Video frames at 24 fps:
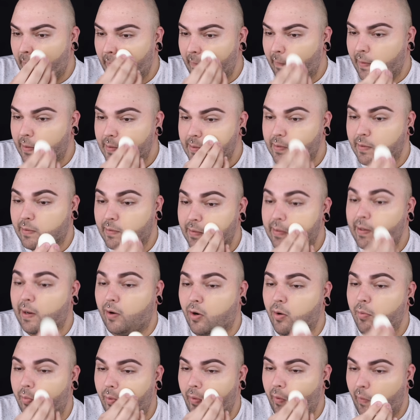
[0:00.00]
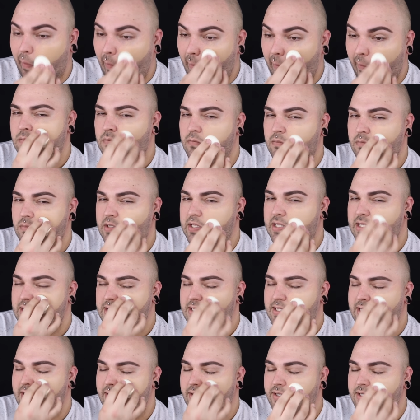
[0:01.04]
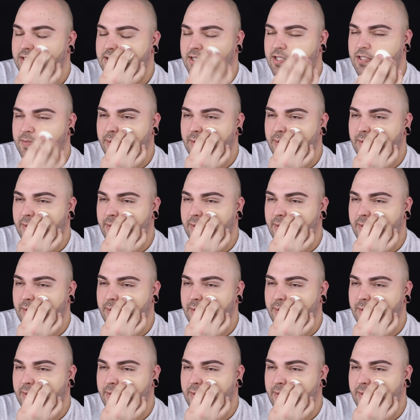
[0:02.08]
This looks terrible. This seriously